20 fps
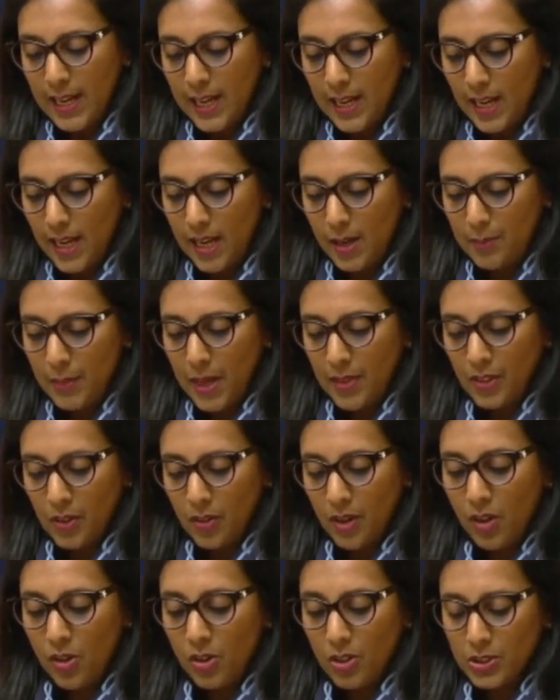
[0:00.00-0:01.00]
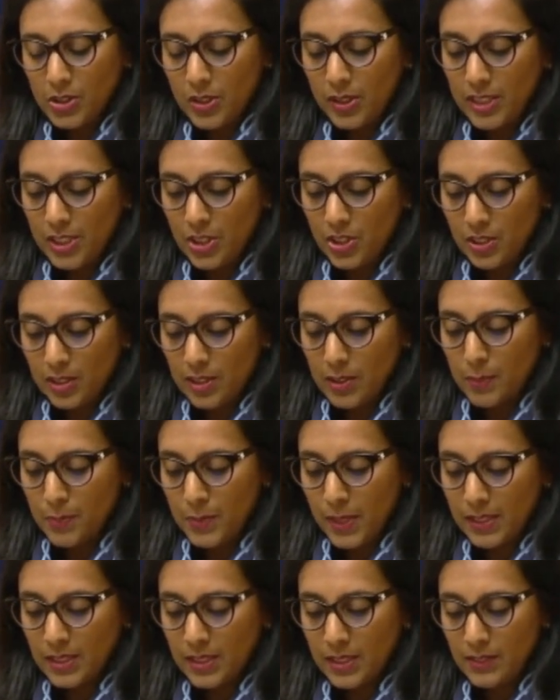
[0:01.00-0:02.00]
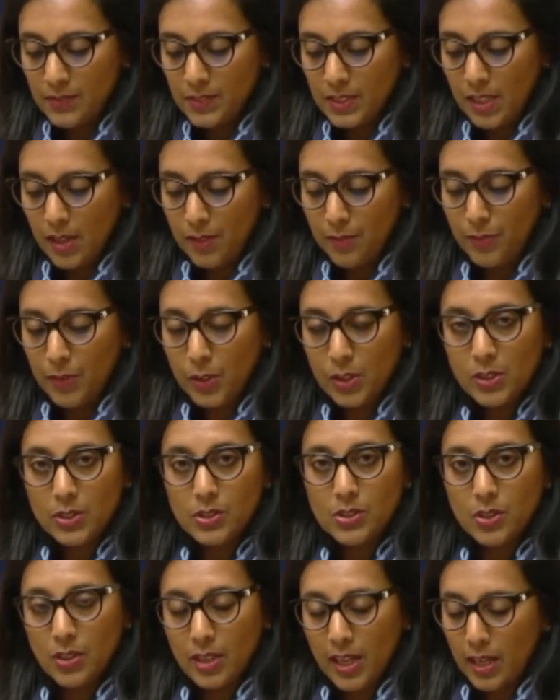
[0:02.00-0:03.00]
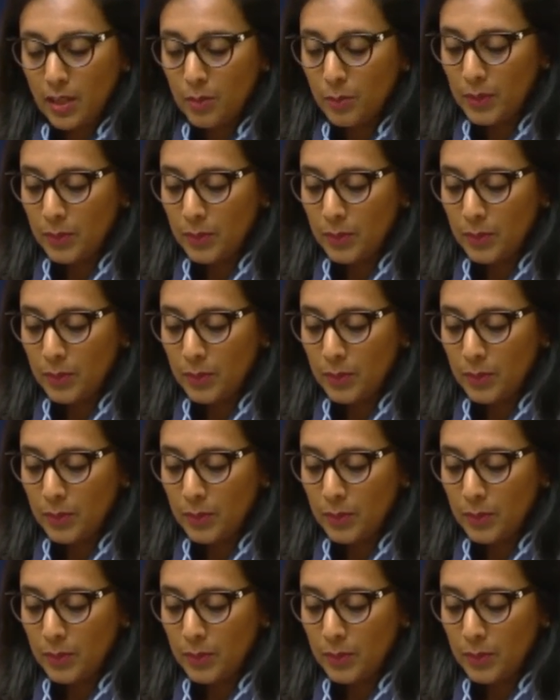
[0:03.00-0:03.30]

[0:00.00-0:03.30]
There are also additional objectives that are focused on animal